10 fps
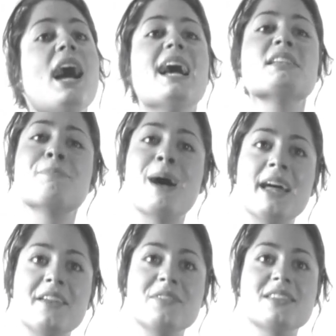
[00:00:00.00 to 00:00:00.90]
As
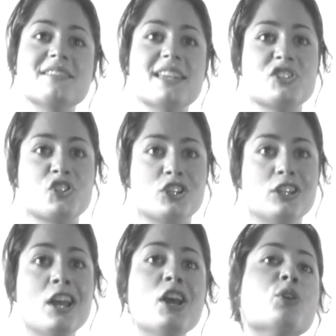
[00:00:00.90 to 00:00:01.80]
part of this
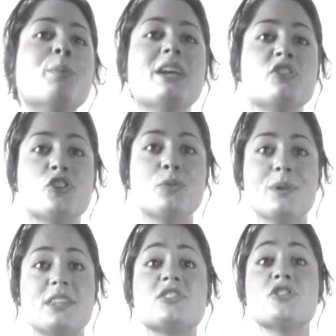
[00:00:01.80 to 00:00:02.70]
session, you'll be issued
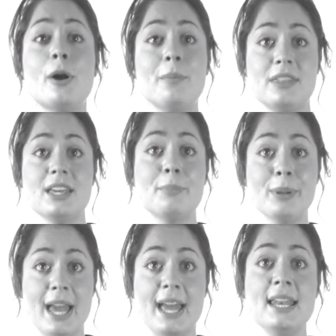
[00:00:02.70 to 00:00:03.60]
with a Stop, Think,
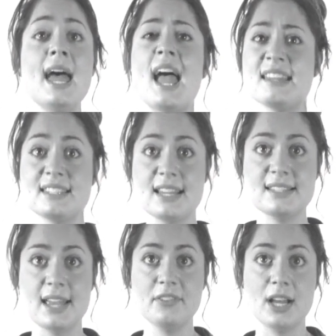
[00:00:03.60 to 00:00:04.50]
Plan and Stay
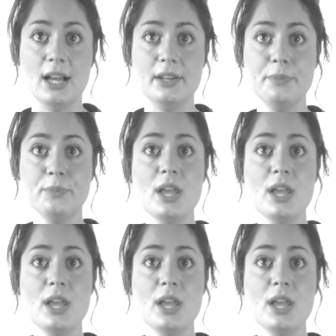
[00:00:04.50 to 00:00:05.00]
Safe card.